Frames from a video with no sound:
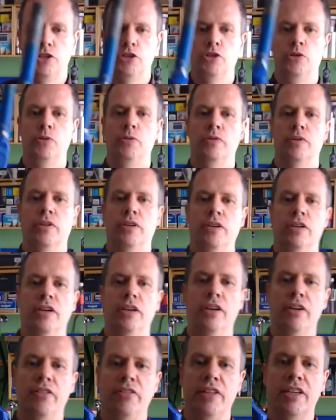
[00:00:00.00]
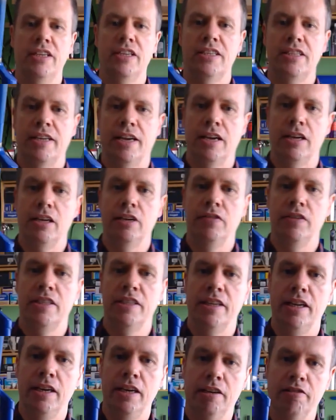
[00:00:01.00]
to this style of
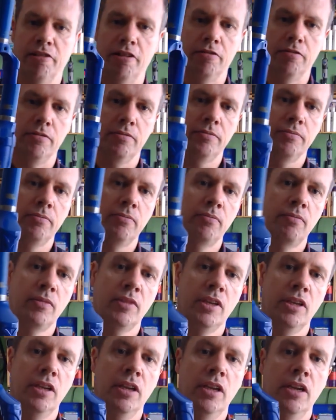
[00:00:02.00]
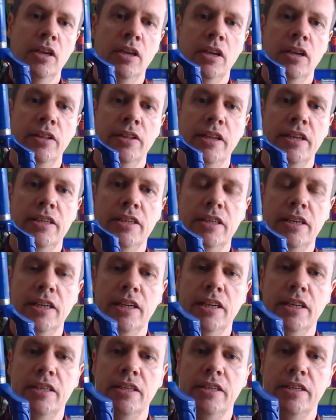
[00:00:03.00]
Snelly crown. This
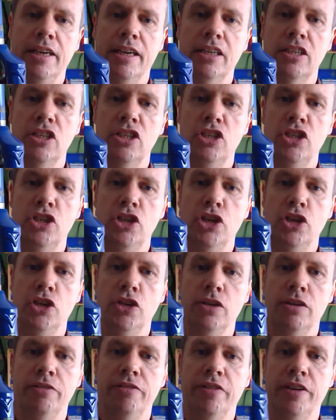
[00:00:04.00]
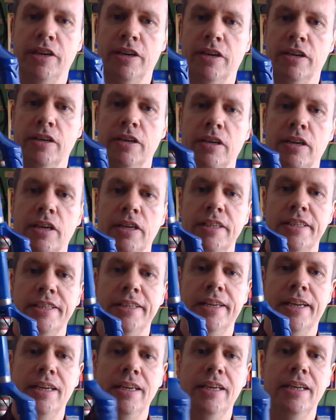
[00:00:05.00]
is the external fitting
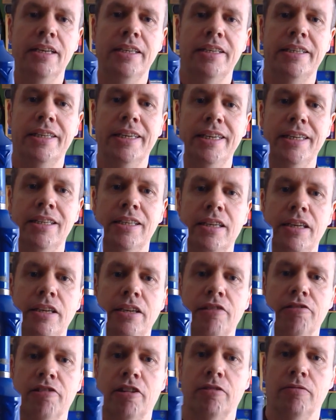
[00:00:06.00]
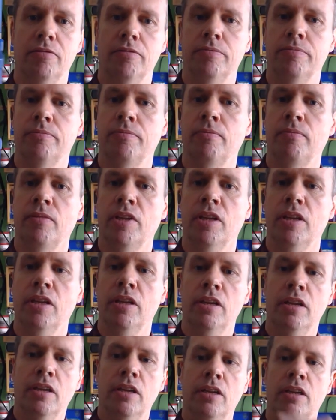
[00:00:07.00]
Snelly CC crown.
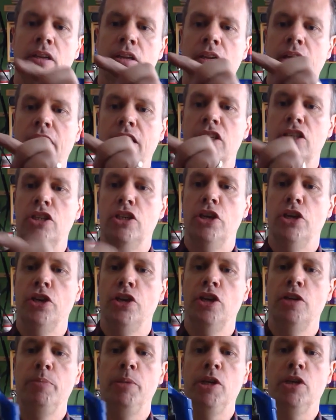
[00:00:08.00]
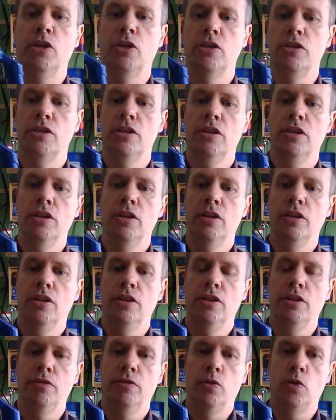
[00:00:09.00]
External because
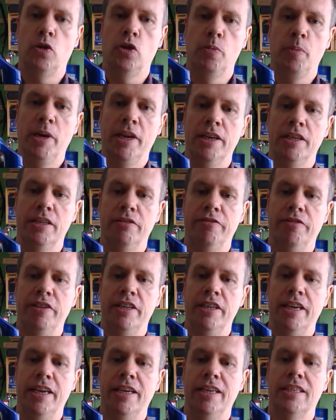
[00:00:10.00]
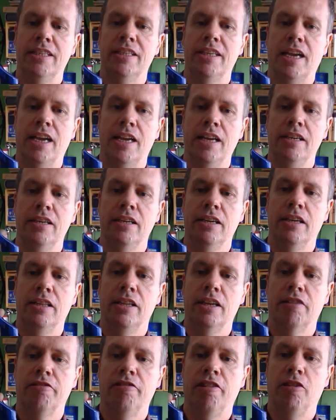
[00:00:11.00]
the fork blades fit inside and
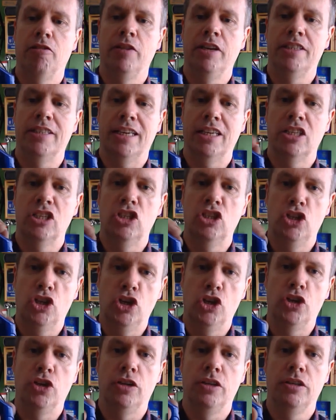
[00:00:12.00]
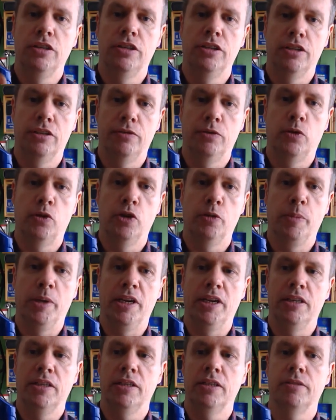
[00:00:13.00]
the crown is external to the fork
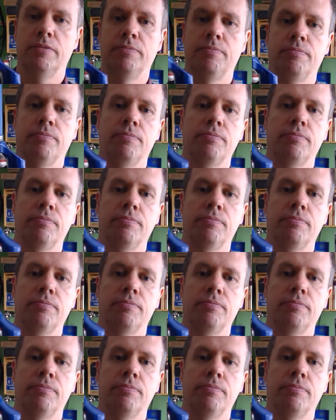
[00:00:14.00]
blades.